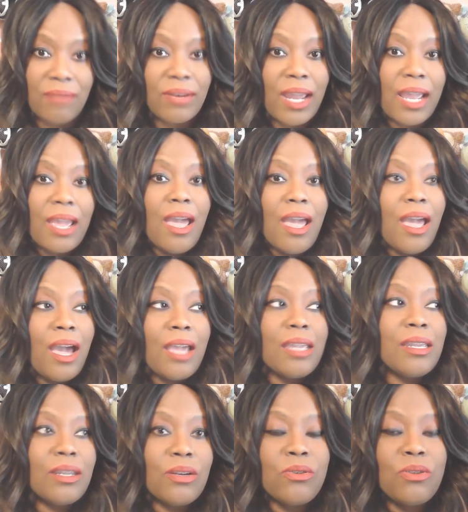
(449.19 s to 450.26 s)
Like,
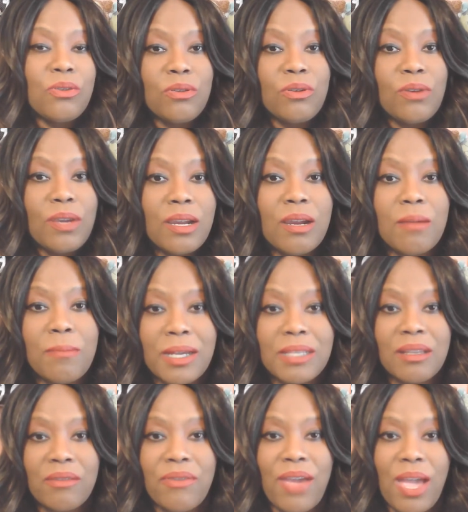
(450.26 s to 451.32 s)
you know, you hear about
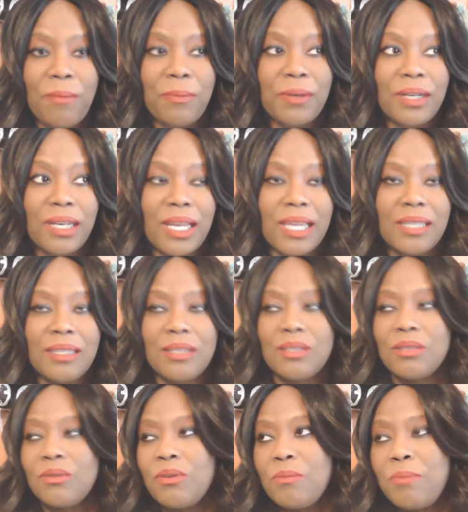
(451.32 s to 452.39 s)
stuff happening like this
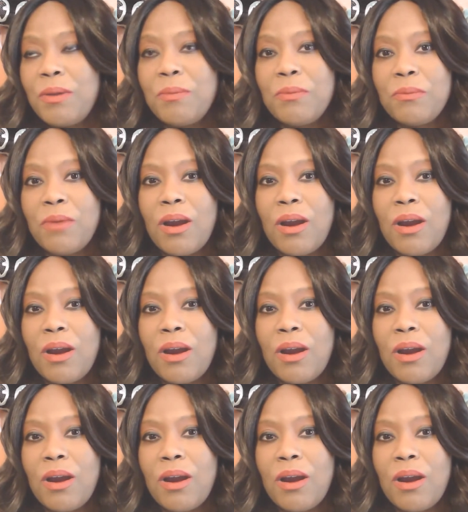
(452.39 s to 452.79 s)
or people